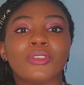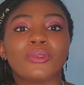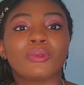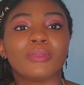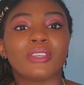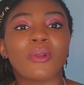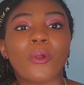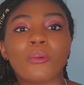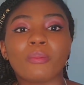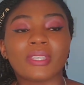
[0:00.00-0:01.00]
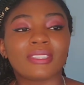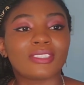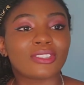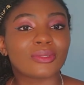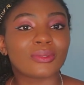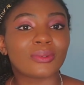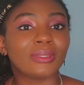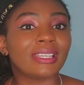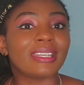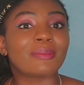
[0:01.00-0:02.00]
you will be open to
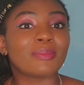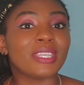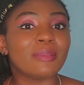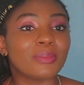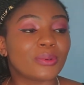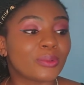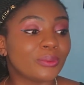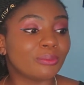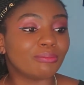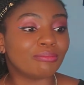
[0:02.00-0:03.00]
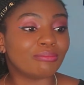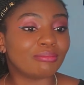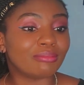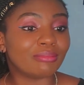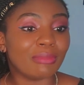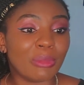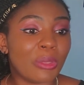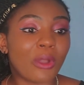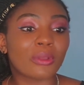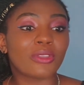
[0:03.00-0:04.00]
letting people
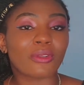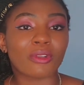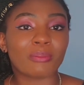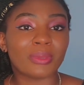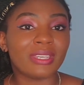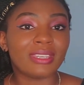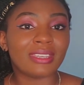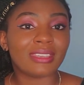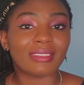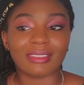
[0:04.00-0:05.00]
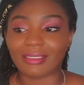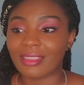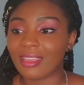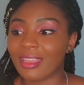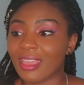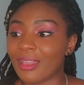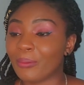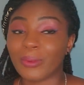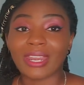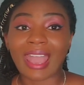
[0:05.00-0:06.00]
know your opinion and
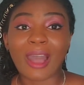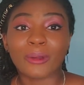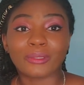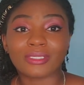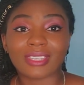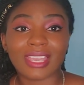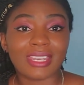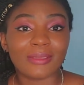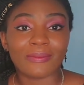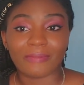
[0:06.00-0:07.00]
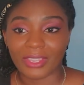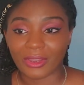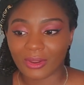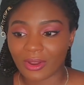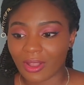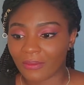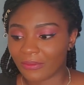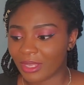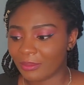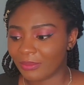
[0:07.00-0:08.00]
without any fear
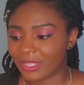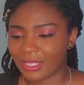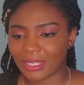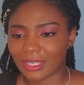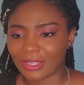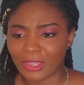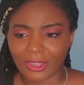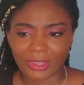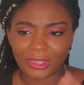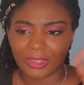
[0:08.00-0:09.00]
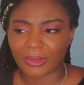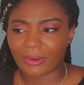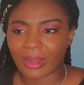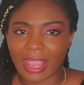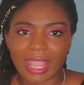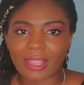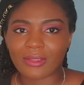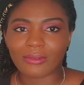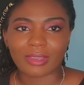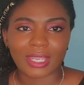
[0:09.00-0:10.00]
of them thinking you're
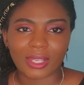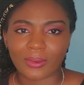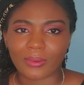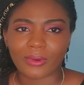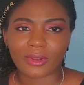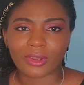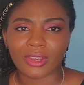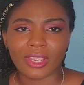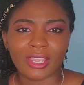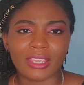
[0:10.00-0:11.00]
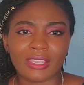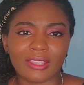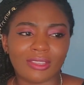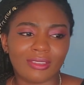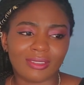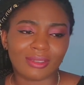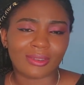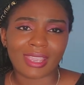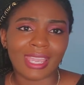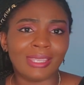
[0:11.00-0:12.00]
angry or you're
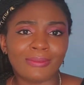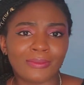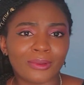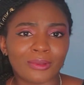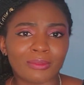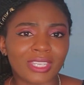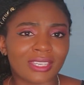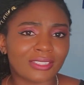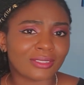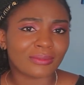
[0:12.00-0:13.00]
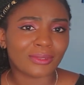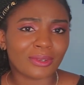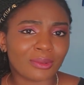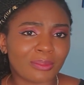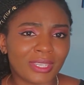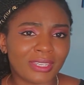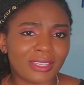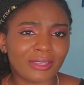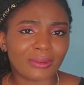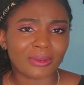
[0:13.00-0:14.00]
hateful because of your
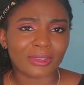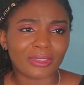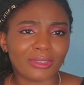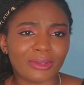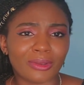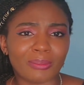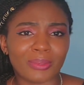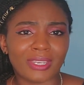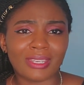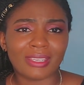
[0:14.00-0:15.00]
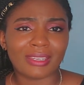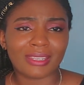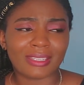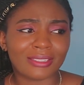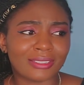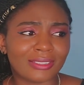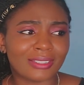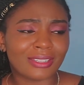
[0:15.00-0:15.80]
opinion or your opinion is